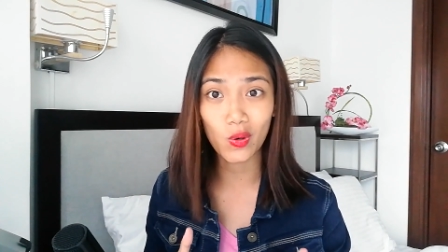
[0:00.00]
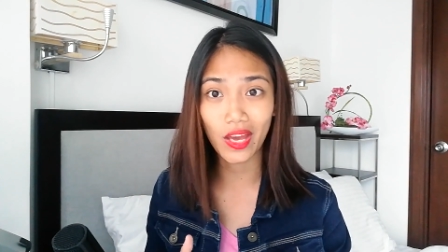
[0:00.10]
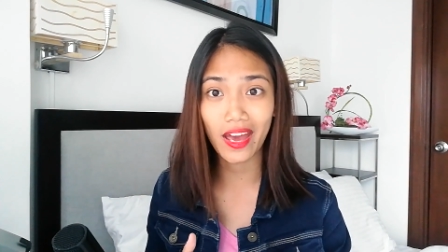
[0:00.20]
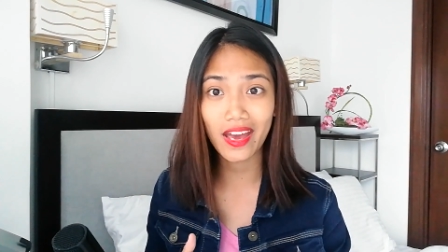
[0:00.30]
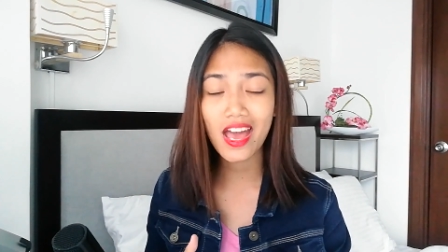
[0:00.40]

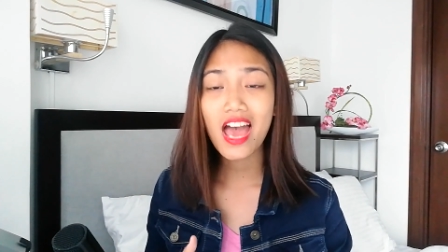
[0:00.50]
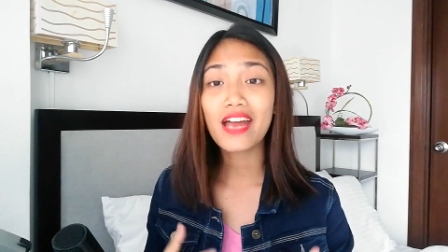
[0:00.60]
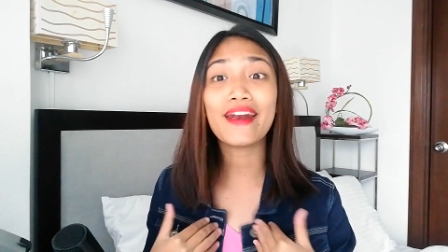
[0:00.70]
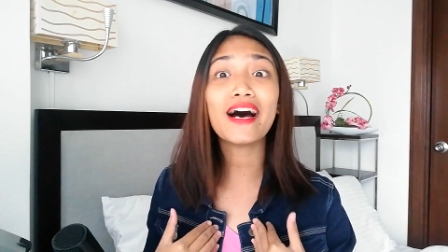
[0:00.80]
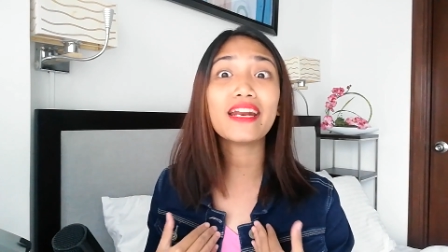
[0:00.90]
okay?
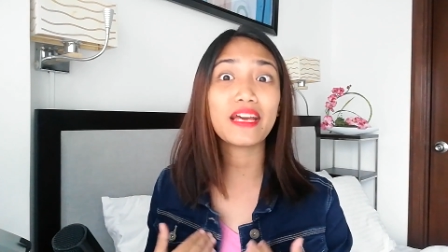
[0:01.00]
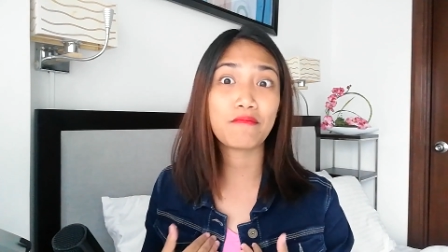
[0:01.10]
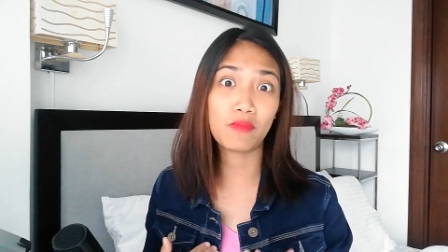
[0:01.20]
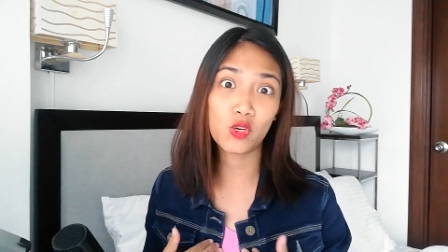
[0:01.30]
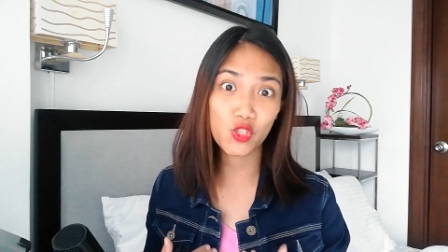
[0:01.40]
Not
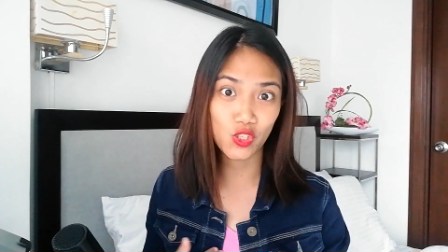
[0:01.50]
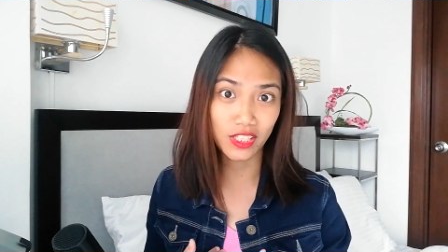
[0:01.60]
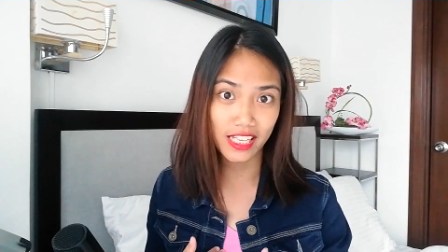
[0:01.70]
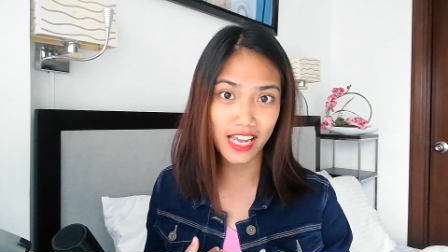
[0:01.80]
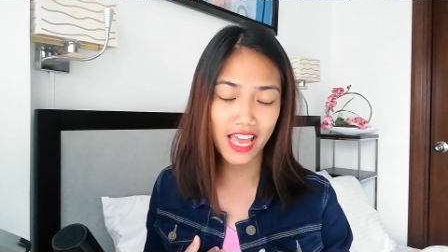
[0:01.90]

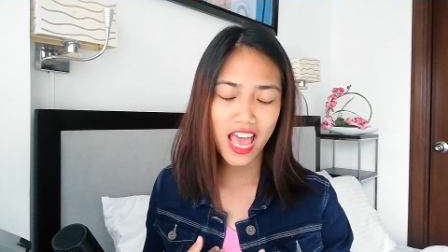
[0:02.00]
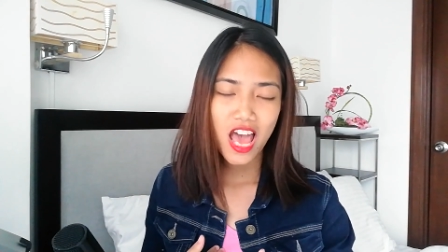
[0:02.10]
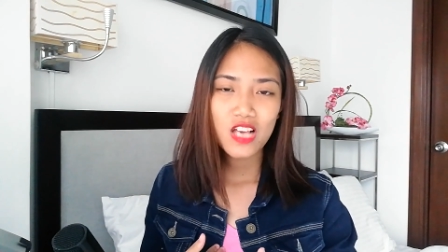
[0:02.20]
emotionally.